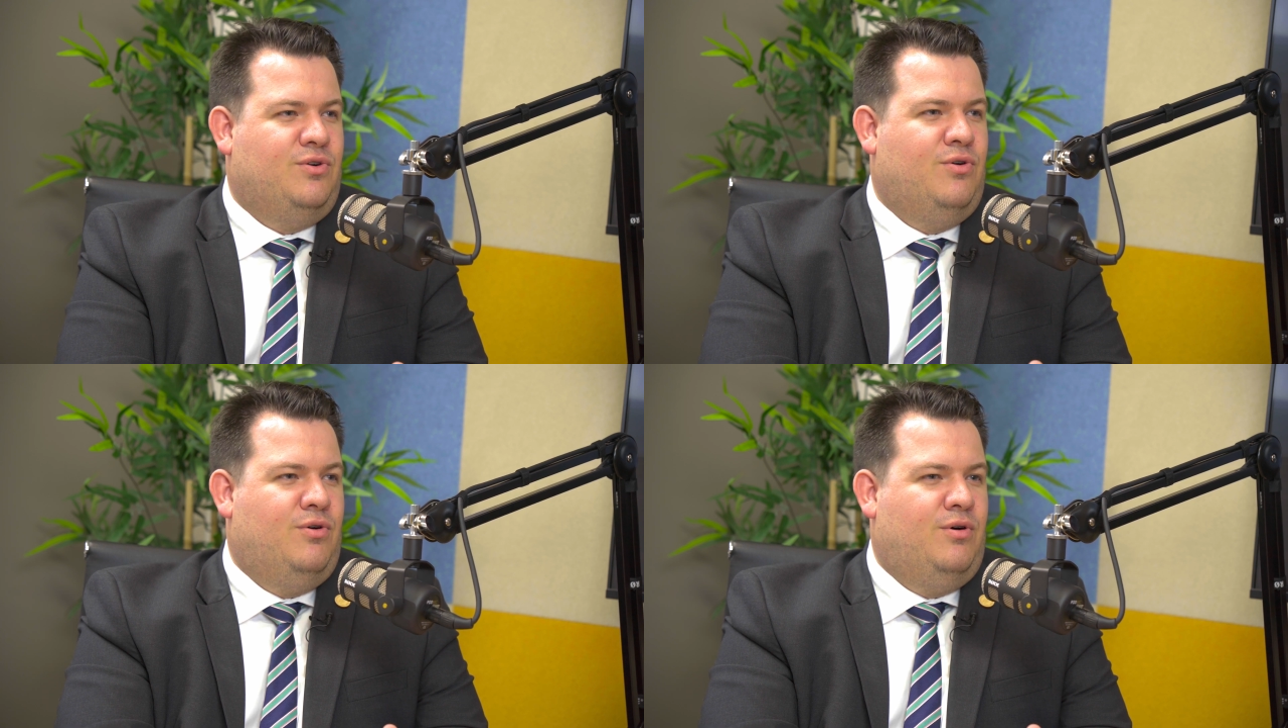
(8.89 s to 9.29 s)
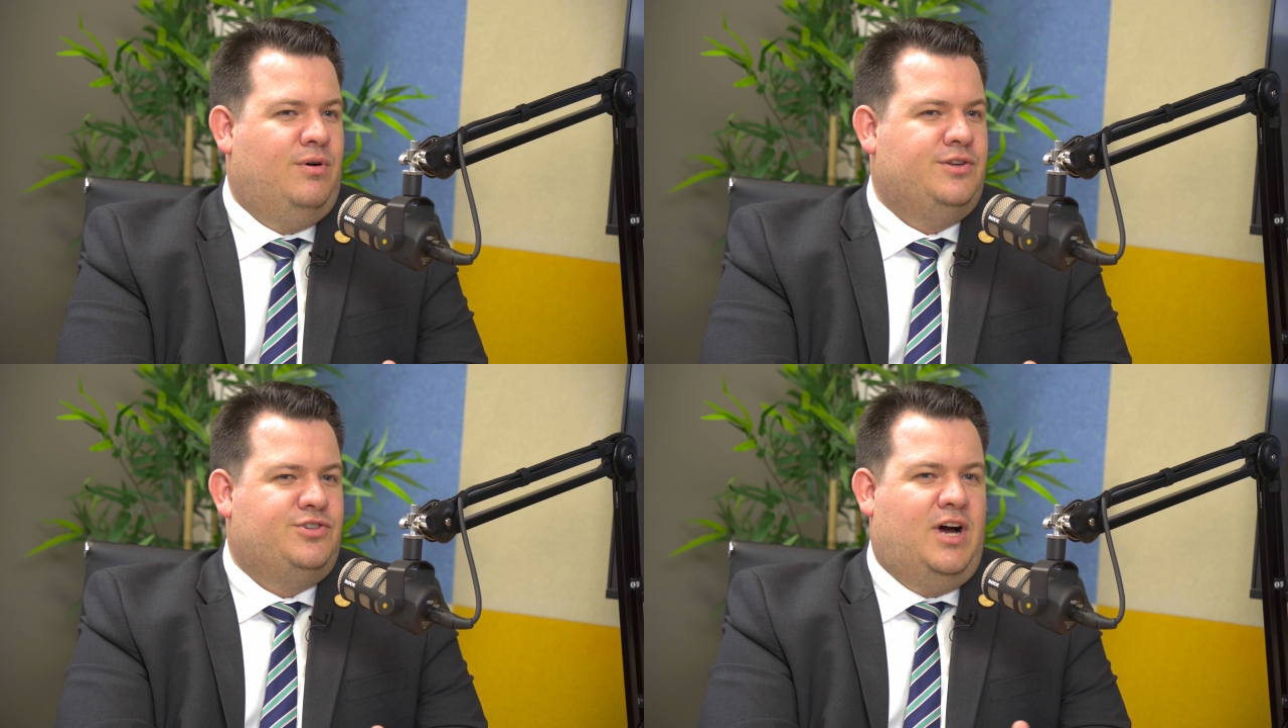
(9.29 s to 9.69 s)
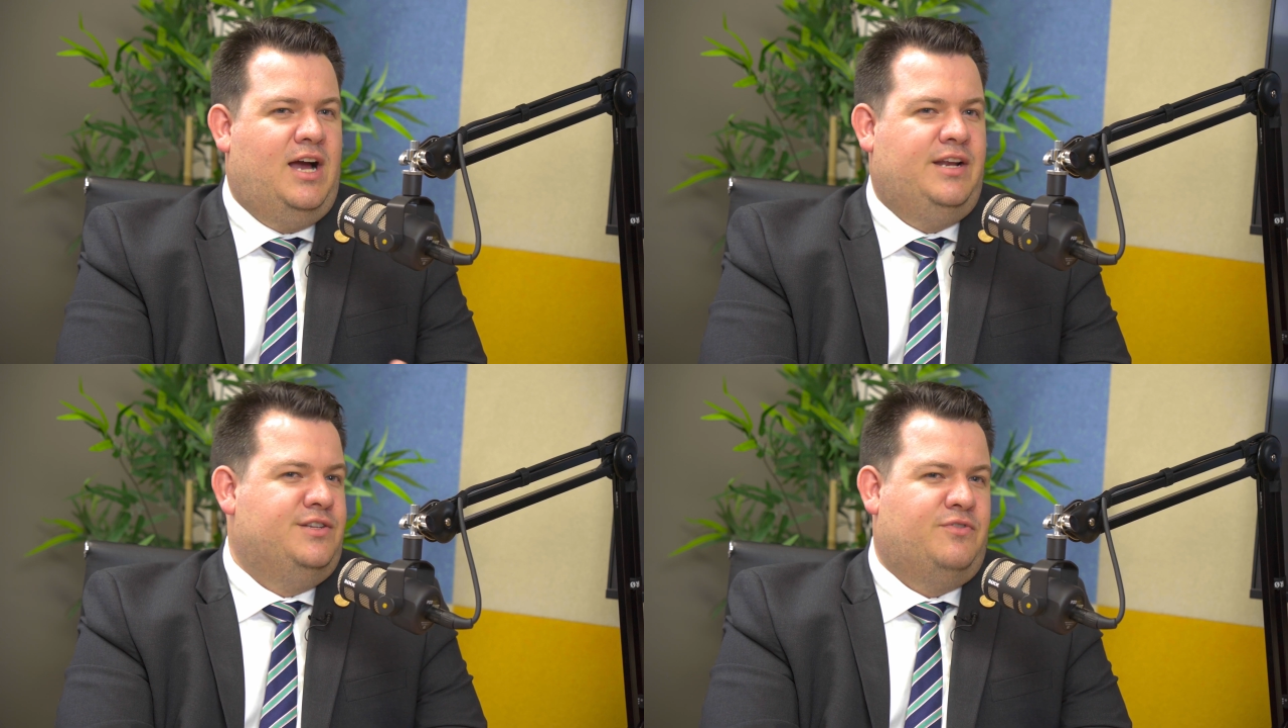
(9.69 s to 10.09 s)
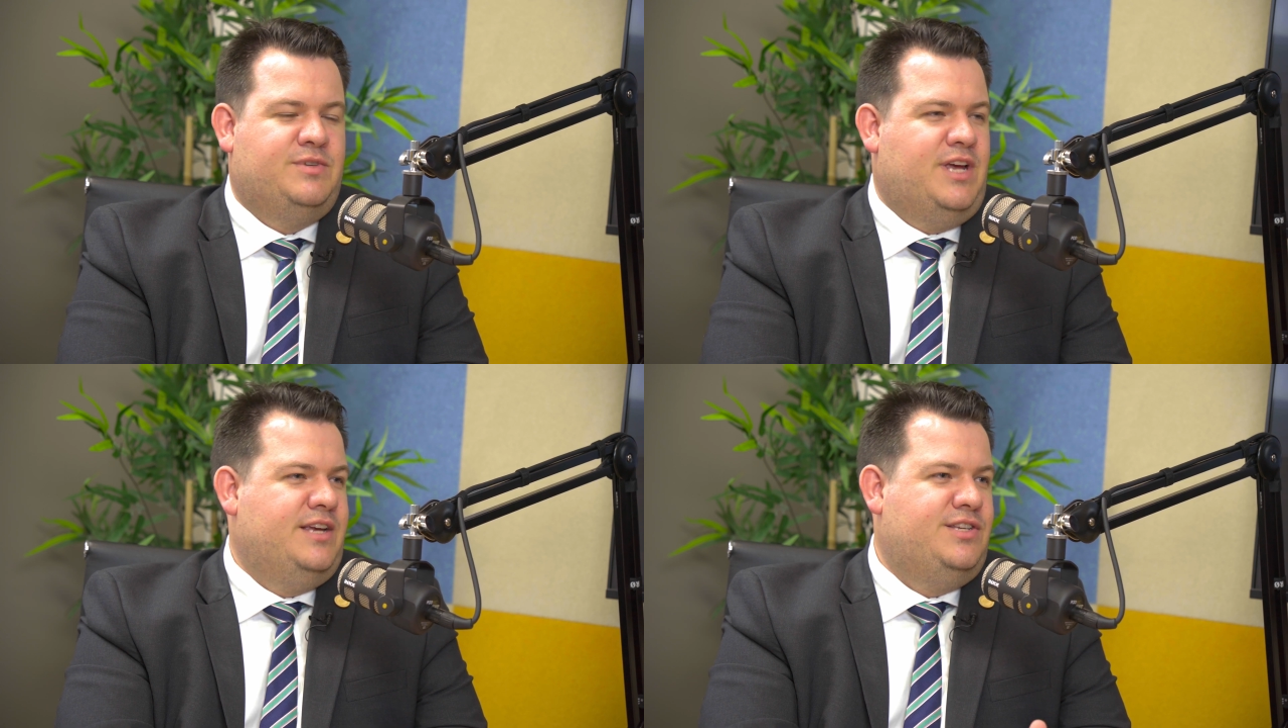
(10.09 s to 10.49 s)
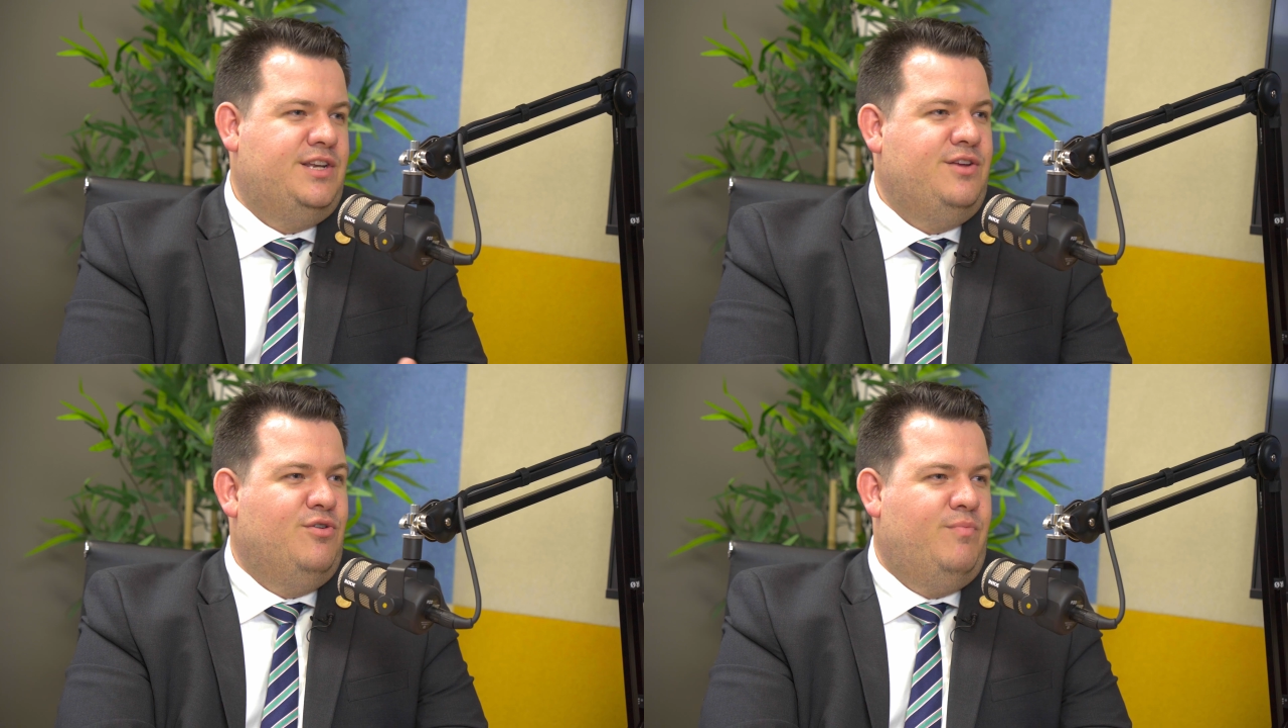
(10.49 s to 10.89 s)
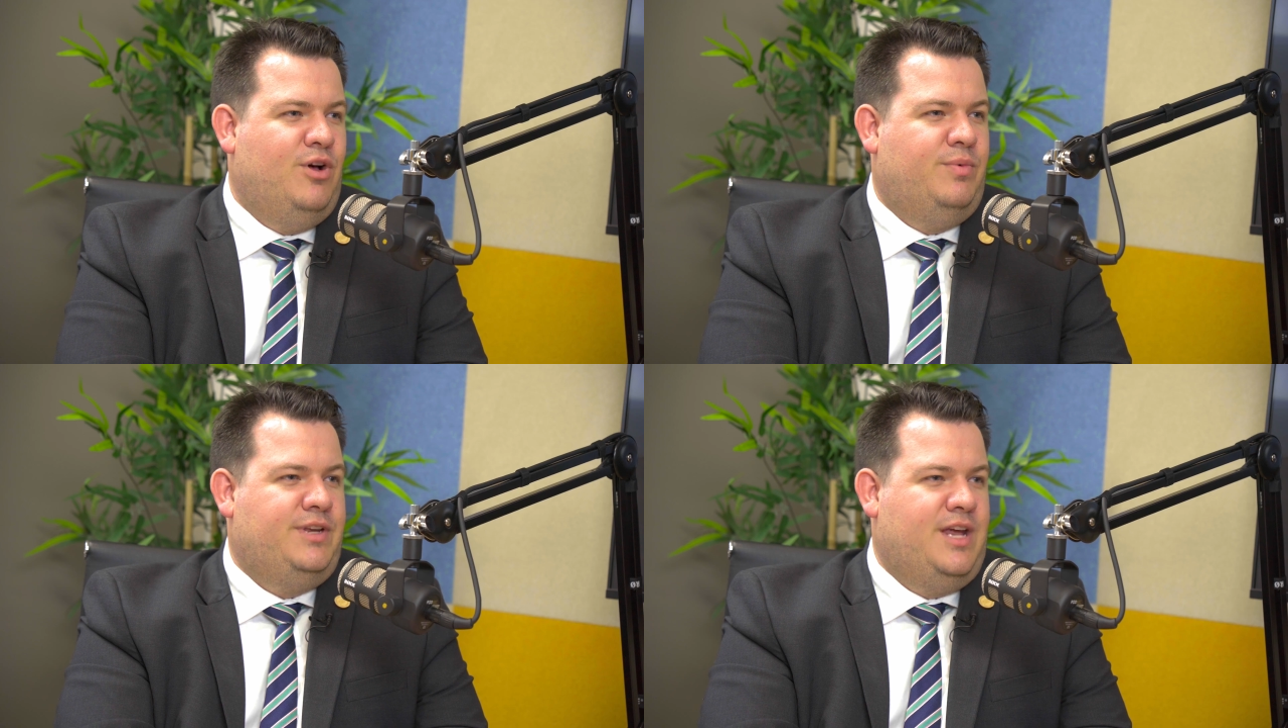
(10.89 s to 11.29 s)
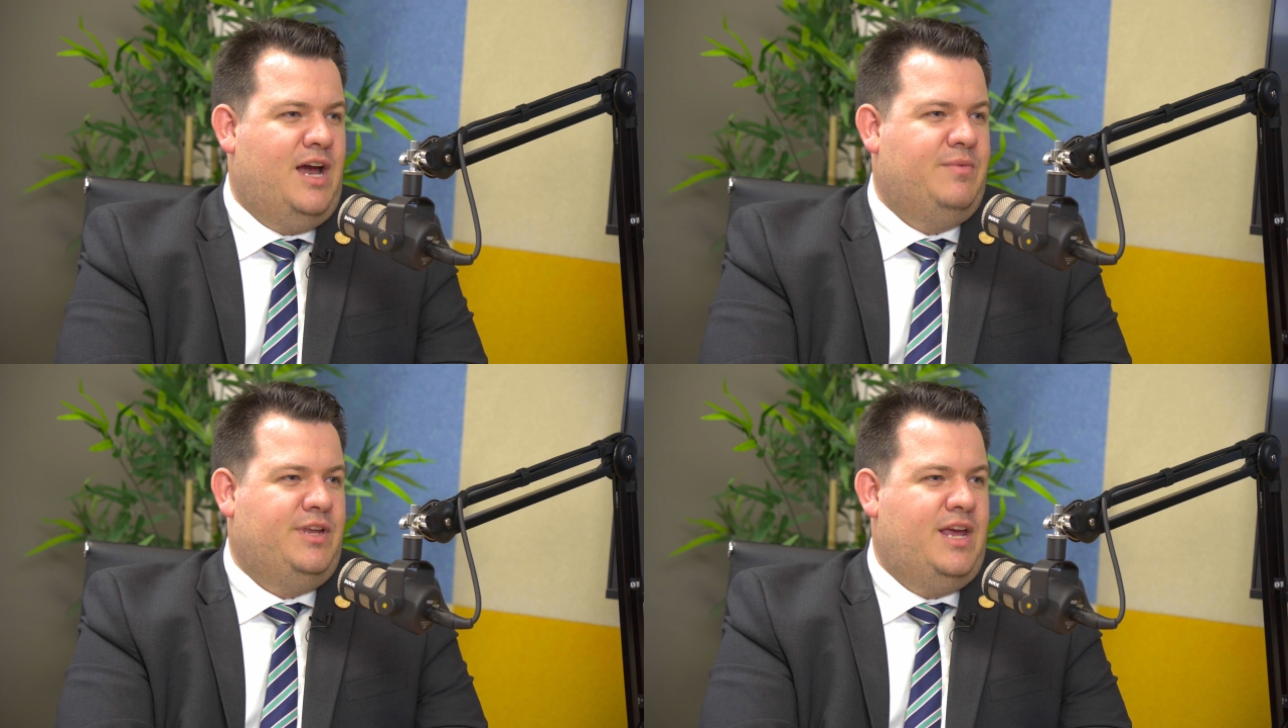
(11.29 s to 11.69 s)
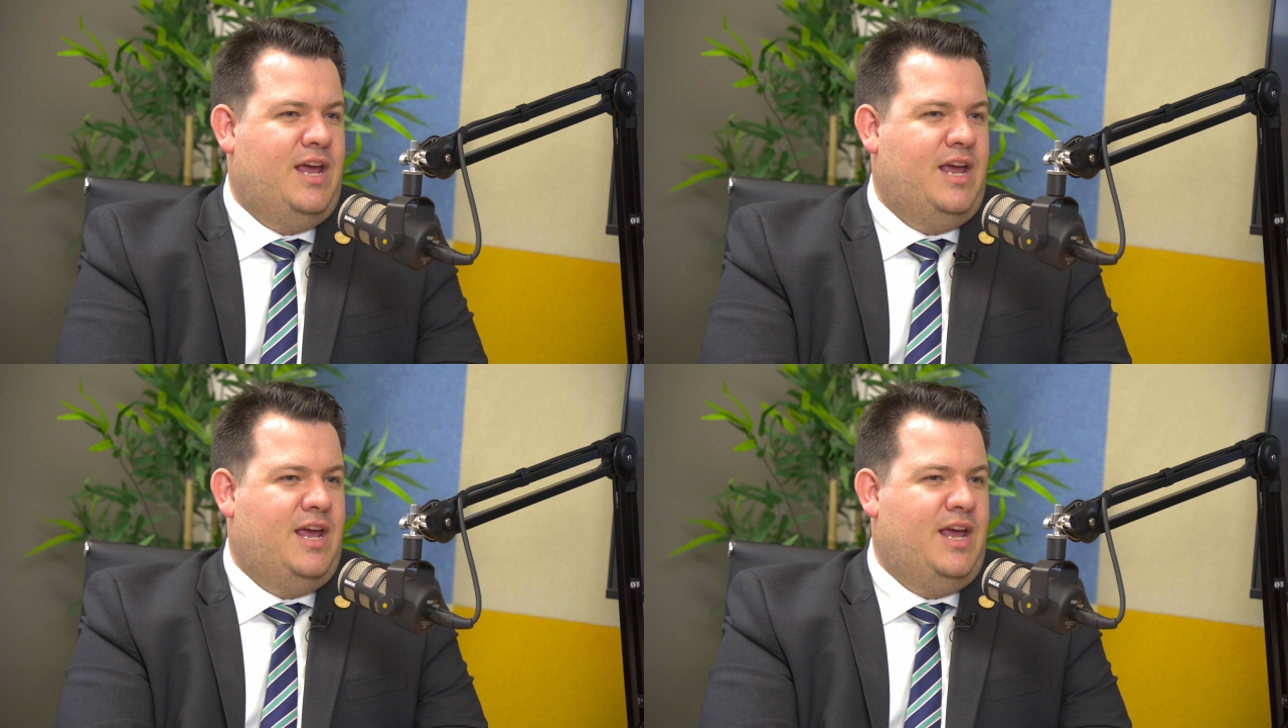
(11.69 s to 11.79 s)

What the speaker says: or Australians from, say, Sydney or Melbourne came to